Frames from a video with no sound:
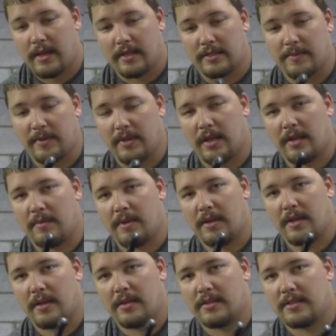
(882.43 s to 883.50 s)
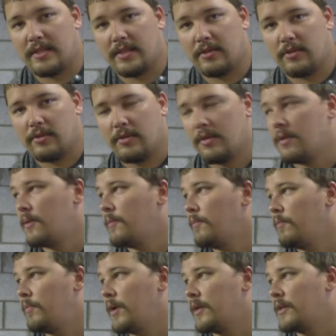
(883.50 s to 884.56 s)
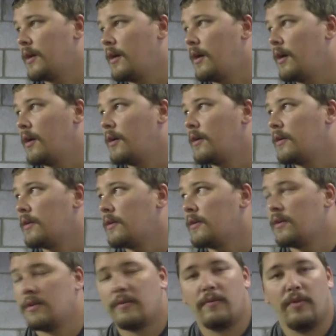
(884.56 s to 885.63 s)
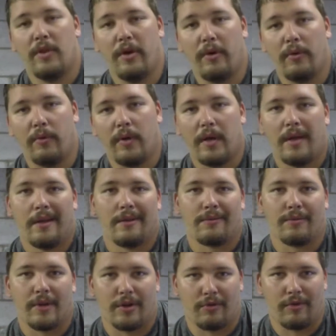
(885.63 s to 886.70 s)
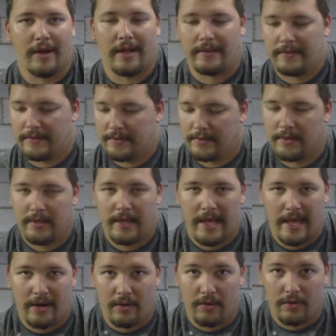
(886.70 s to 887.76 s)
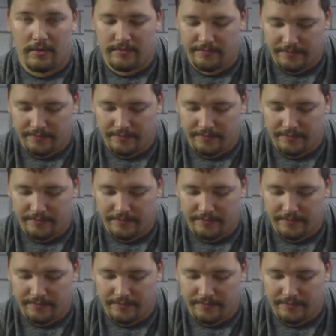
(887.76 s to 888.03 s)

I spent a lot of money on it still, but no regrets at all.